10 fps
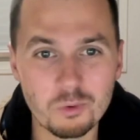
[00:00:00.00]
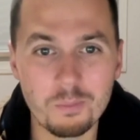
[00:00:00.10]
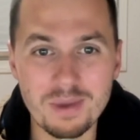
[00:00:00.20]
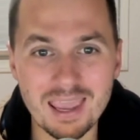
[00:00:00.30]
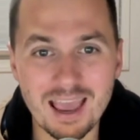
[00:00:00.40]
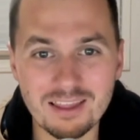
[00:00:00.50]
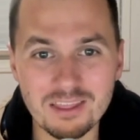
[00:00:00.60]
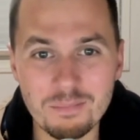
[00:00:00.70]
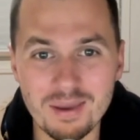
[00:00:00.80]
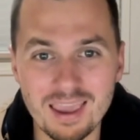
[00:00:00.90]
will be at
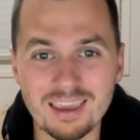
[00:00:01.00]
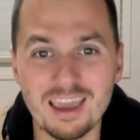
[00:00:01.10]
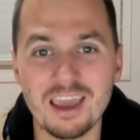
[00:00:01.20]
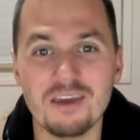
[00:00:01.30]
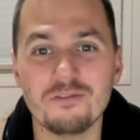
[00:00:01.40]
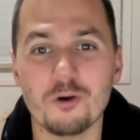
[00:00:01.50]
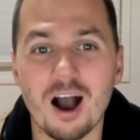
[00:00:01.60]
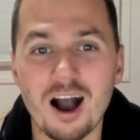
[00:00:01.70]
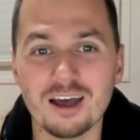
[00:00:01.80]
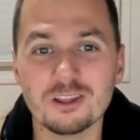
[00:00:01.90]
their peak if you
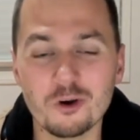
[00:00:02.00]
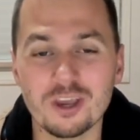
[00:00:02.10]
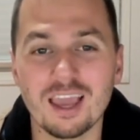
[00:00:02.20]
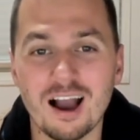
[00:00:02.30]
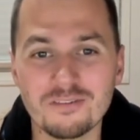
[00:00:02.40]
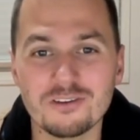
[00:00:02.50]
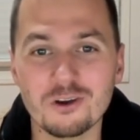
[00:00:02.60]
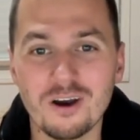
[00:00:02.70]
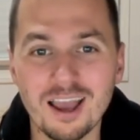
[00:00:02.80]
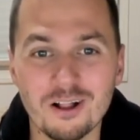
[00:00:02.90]
aren't looking after
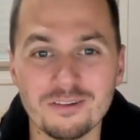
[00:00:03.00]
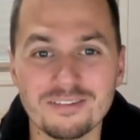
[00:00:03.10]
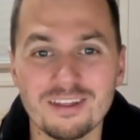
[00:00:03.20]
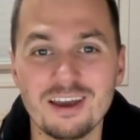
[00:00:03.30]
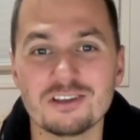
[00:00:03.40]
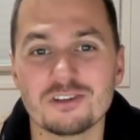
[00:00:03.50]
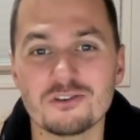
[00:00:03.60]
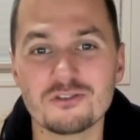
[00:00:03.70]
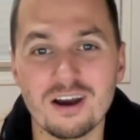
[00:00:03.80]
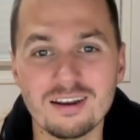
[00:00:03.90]
your health. So
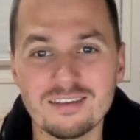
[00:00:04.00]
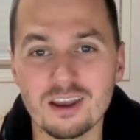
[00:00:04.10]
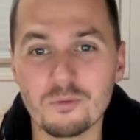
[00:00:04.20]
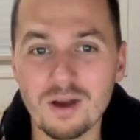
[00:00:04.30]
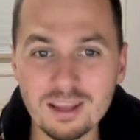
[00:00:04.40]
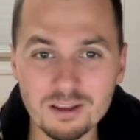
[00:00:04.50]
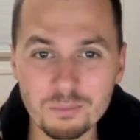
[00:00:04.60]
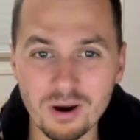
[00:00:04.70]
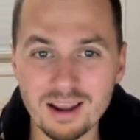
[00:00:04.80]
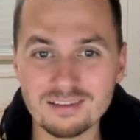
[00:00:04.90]
try to take regular
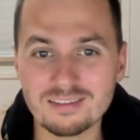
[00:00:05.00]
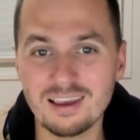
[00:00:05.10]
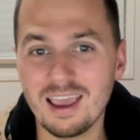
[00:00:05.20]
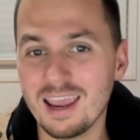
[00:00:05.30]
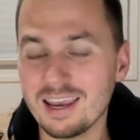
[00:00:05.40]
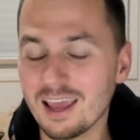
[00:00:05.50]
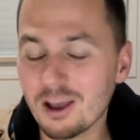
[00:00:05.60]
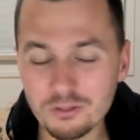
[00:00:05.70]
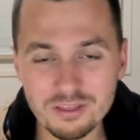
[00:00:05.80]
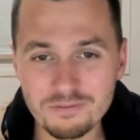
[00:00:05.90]
breaks, eat
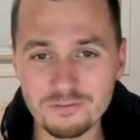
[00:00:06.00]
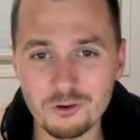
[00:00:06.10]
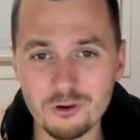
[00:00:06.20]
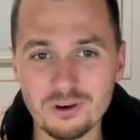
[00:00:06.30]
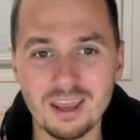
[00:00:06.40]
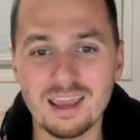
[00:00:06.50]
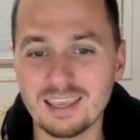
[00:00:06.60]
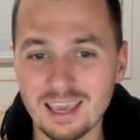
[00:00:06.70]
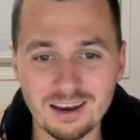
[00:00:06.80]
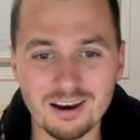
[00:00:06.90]
healthy food,
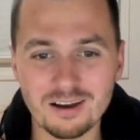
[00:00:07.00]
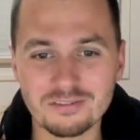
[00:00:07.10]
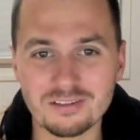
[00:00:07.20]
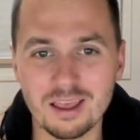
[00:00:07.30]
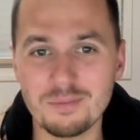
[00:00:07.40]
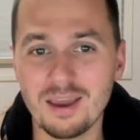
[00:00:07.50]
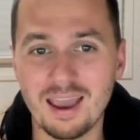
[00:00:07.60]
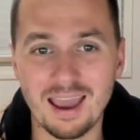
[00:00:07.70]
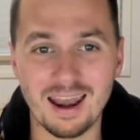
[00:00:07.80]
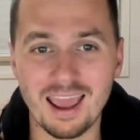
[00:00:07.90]
get enough sleep,
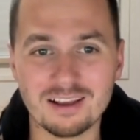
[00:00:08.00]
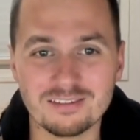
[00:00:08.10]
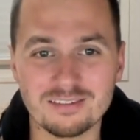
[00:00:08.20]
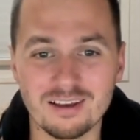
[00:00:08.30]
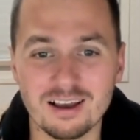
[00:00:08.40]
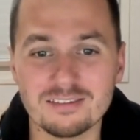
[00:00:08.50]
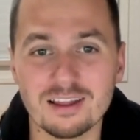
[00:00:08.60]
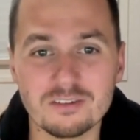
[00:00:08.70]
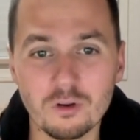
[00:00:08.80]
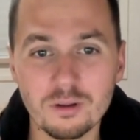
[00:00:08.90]
and exercise.
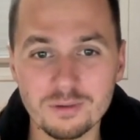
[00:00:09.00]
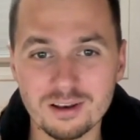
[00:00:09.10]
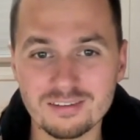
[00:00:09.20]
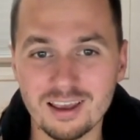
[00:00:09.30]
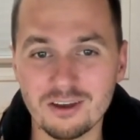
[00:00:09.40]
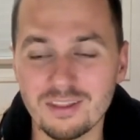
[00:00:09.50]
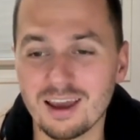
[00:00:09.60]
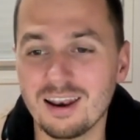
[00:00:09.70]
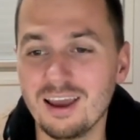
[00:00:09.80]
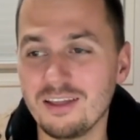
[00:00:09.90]
That's all I'm going to say on
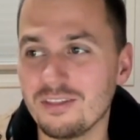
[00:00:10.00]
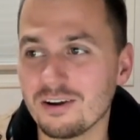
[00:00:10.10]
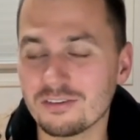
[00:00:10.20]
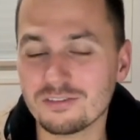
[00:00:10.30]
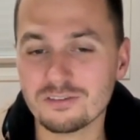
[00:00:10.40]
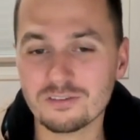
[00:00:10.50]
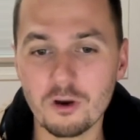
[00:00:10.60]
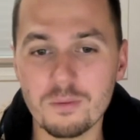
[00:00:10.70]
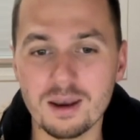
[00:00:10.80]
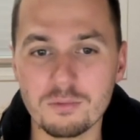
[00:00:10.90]
that. There are
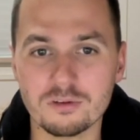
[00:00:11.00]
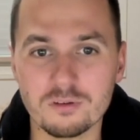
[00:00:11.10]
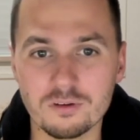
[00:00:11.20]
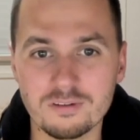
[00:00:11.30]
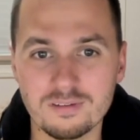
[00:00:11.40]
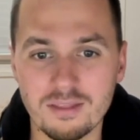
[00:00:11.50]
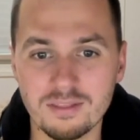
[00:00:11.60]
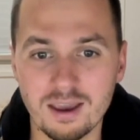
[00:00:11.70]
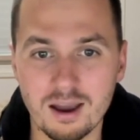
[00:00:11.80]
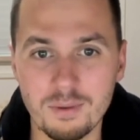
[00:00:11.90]
so many resources out
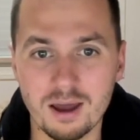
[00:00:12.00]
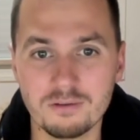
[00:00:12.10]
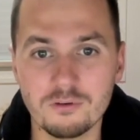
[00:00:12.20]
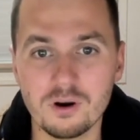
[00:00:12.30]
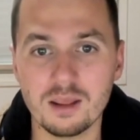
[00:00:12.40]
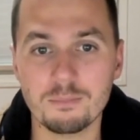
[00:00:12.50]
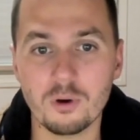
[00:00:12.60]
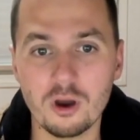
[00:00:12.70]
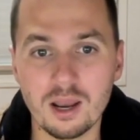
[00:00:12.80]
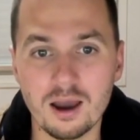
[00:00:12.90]
there about avoiding
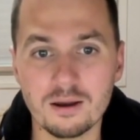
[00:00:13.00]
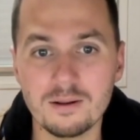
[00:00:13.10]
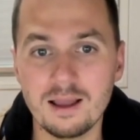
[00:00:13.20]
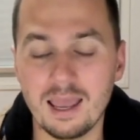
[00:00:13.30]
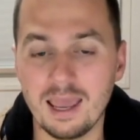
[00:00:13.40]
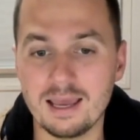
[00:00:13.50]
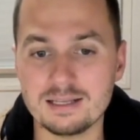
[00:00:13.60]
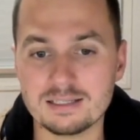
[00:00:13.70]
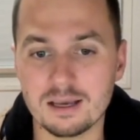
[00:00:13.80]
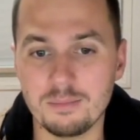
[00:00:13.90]
burnout
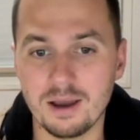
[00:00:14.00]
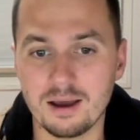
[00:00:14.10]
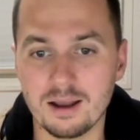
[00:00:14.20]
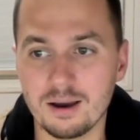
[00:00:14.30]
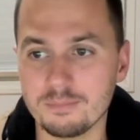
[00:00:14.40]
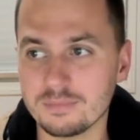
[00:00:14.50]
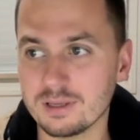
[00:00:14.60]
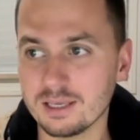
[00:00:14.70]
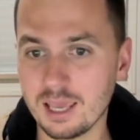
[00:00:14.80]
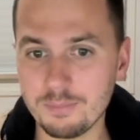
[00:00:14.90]
and about um,
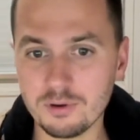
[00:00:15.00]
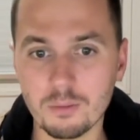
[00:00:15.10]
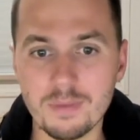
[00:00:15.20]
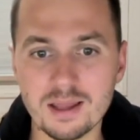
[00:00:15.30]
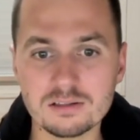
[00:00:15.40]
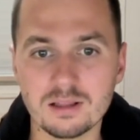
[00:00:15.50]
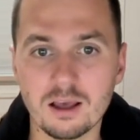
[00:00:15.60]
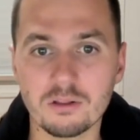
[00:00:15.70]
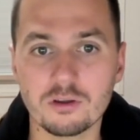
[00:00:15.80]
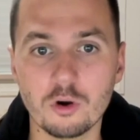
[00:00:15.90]
keeping your mental
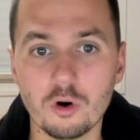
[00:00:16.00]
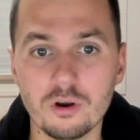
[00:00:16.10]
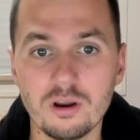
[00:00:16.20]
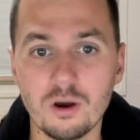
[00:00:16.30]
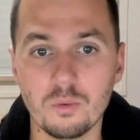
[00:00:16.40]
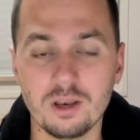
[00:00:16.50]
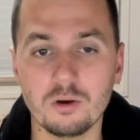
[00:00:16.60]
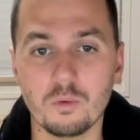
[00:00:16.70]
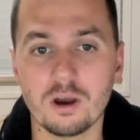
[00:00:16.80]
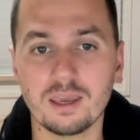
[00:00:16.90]
health good when
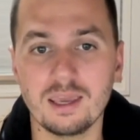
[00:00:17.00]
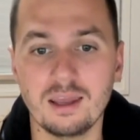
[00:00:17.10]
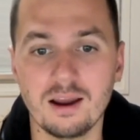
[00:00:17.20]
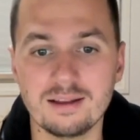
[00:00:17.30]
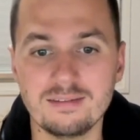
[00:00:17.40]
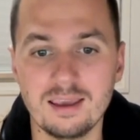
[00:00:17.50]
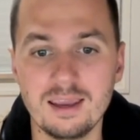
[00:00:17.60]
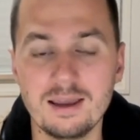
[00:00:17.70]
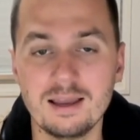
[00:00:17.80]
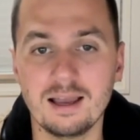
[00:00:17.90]
you're working in
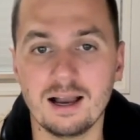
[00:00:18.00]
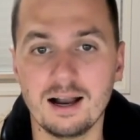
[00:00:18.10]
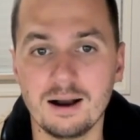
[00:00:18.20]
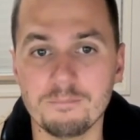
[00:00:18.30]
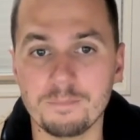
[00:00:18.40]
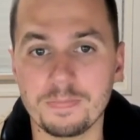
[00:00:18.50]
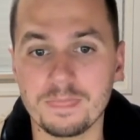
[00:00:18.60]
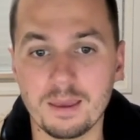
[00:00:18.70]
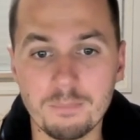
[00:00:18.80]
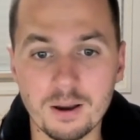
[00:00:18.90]
IT. Um,
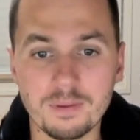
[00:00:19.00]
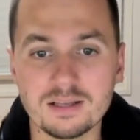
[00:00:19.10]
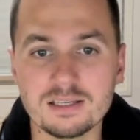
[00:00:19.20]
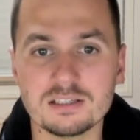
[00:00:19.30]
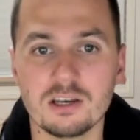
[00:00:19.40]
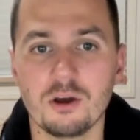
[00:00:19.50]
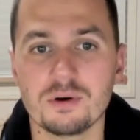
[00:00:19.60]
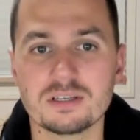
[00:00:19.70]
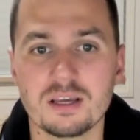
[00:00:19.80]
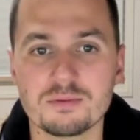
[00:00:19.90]
bug bounties are no
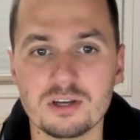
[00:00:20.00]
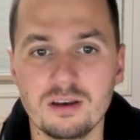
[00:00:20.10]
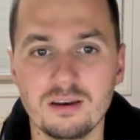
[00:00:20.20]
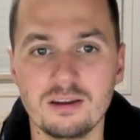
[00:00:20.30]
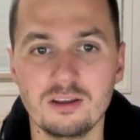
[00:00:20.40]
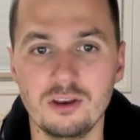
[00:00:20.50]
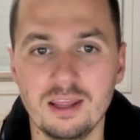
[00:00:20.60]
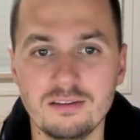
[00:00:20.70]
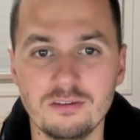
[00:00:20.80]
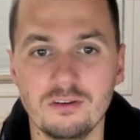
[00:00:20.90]
exception. You
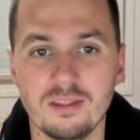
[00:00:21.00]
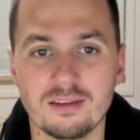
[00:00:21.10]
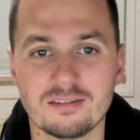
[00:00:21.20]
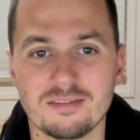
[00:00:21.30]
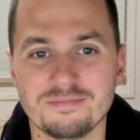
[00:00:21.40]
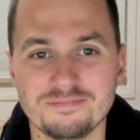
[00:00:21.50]
need to do this.